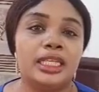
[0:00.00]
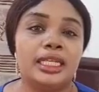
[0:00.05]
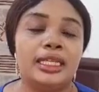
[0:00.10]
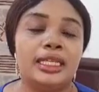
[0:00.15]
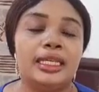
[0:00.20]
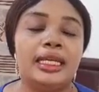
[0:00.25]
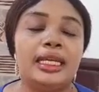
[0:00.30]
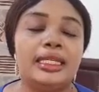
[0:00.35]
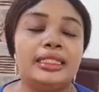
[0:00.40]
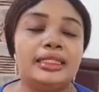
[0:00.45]

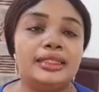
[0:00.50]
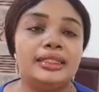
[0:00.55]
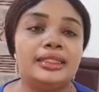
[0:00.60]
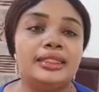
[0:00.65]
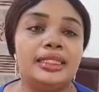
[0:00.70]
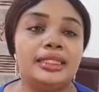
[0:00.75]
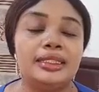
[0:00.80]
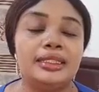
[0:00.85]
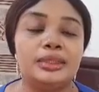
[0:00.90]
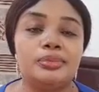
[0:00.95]
get
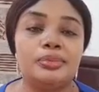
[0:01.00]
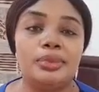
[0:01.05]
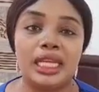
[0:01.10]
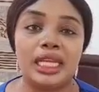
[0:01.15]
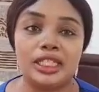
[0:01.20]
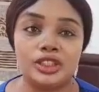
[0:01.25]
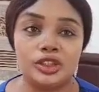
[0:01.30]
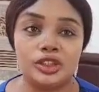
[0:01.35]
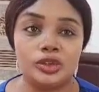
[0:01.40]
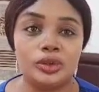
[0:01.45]
this black
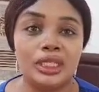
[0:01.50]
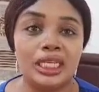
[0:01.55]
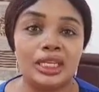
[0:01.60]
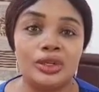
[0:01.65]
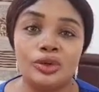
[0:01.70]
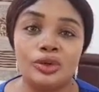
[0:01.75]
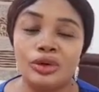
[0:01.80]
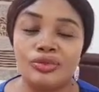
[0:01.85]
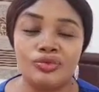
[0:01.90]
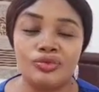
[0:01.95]
stone,
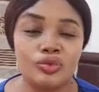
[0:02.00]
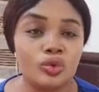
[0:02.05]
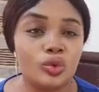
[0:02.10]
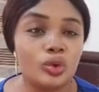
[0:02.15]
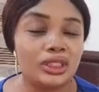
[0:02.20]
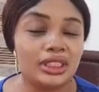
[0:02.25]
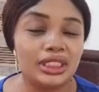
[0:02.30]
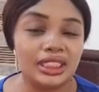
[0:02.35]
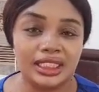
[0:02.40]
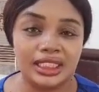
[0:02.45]
enough
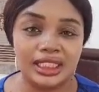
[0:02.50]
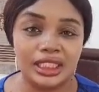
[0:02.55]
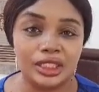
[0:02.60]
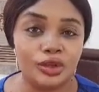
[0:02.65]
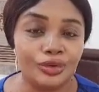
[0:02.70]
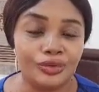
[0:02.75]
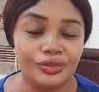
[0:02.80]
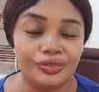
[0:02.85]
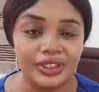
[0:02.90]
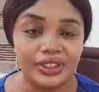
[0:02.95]
quantity
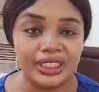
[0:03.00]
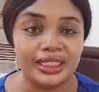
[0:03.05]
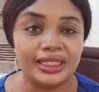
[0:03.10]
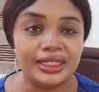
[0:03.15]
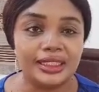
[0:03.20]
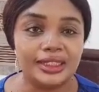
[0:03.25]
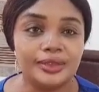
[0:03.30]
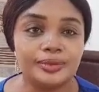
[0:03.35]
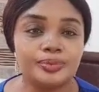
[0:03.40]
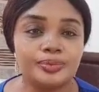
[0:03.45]
of
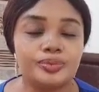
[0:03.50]
it,